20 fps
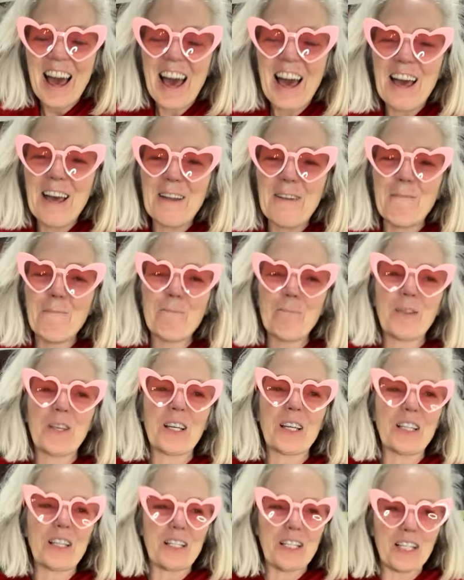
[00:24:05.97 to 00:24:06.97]
And the
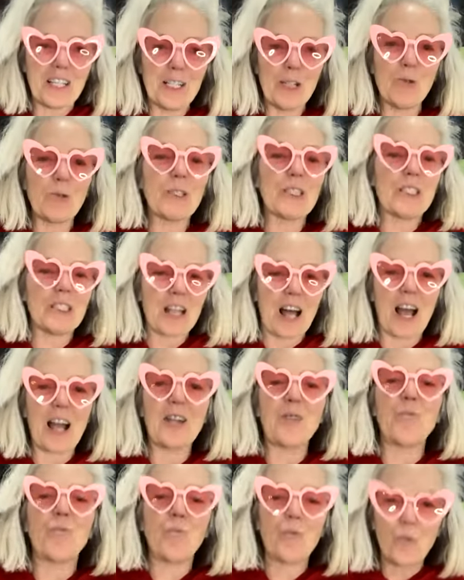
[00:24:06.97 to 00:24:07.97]
continuous
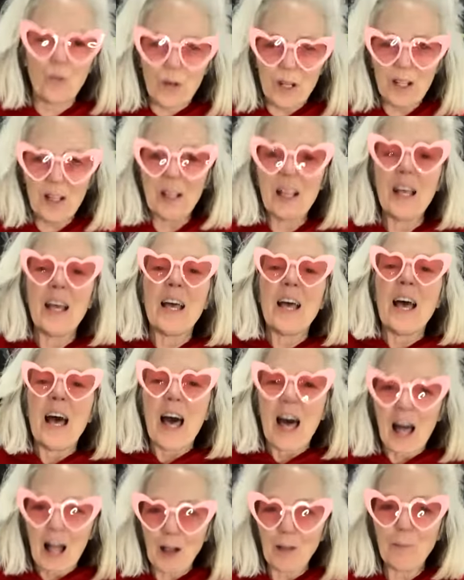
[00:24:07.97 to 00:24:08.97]
line will
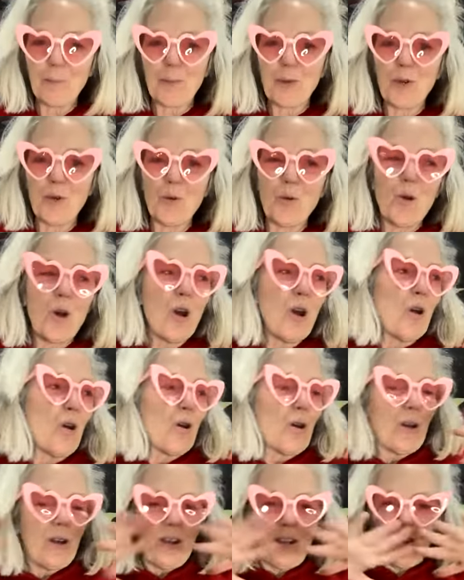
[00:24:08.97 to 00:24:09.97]
help you
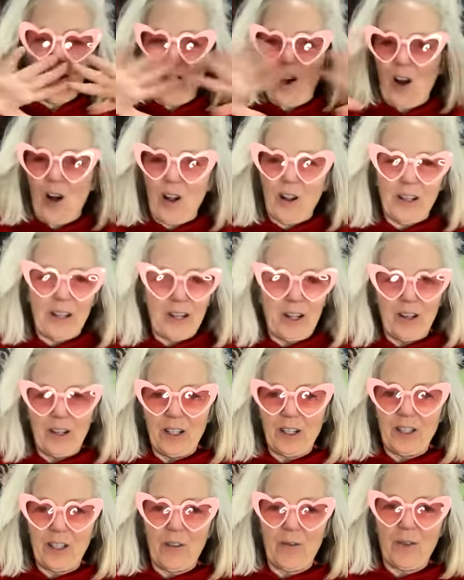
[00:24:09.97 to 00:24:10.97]
in all
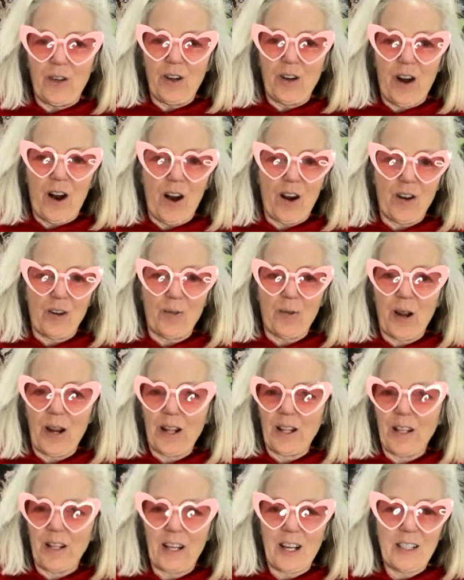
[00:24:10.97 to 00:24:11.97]
areas of your art,
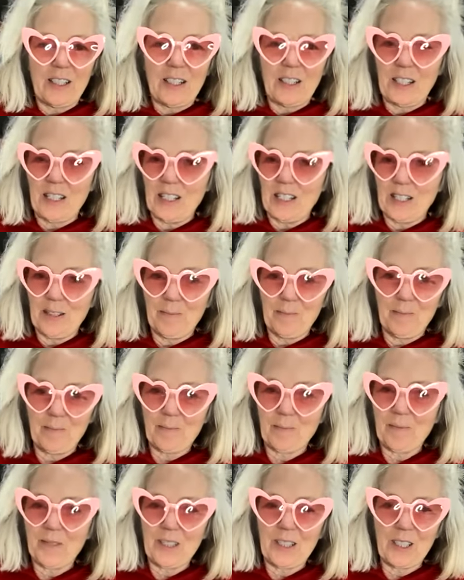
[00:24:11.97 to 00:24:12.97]
right? Like I see it.
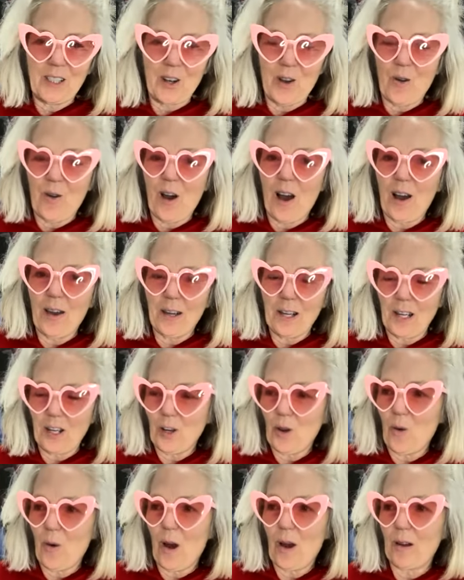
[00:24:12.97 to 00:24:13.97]
You know, I can
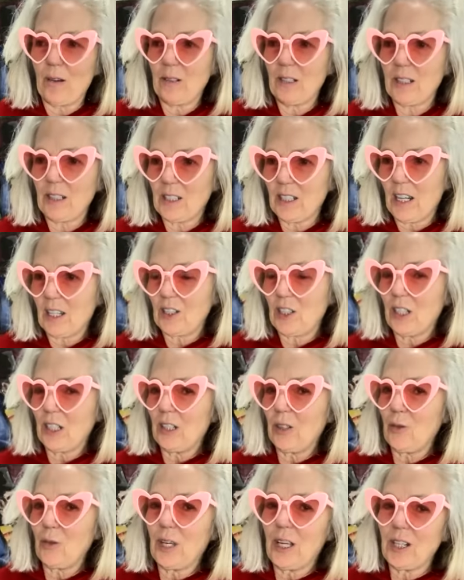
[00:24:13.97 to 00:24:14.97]
go out and sketch on
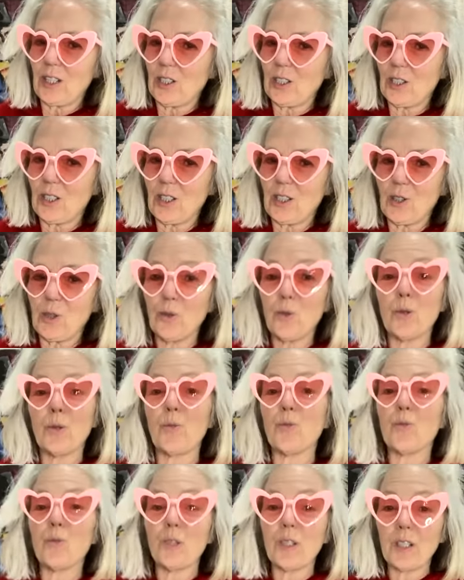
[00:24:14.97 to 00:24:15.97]
location and do it
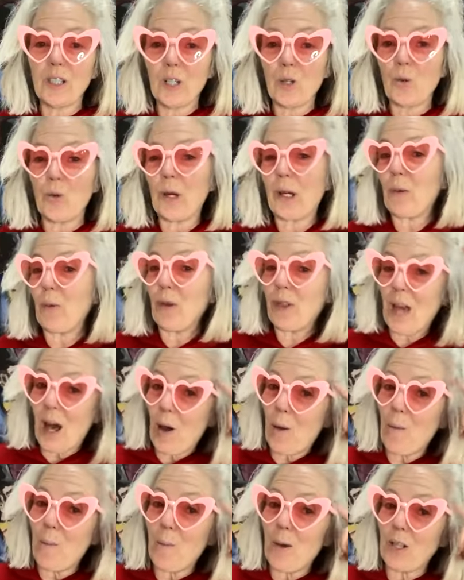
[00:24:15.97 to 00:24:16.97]
really quick
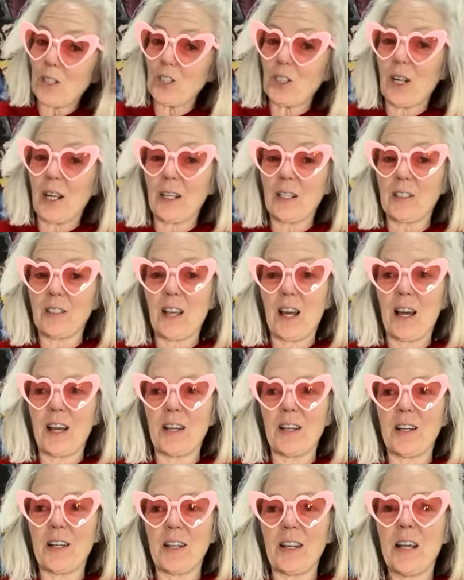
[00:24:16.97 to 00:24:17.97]
without much
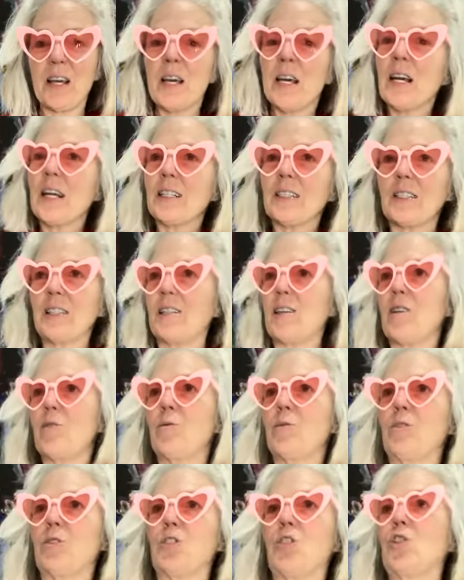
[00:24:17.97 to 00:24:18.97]
anxiety. It's not
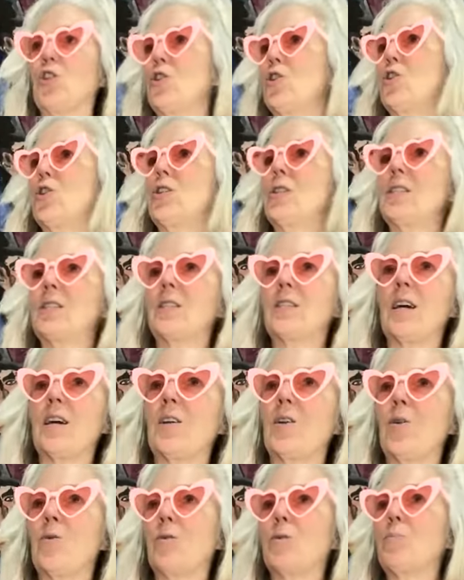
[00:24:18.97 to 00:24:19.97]
always good. It's not
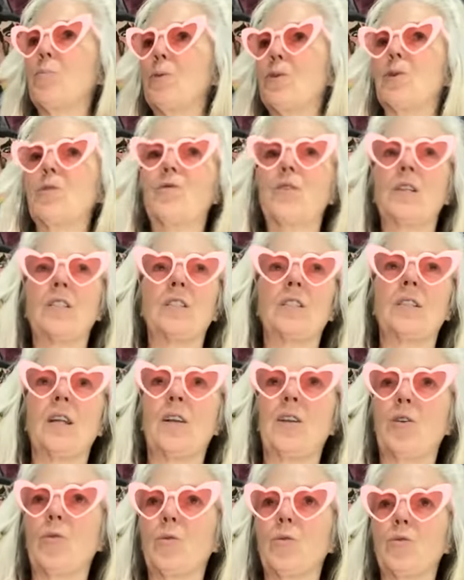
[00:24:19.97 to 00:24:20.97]
always perfect. It's
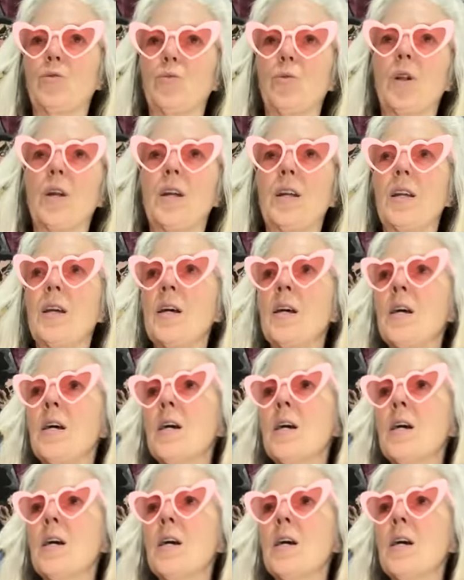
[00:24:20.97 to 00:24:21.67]
not always right.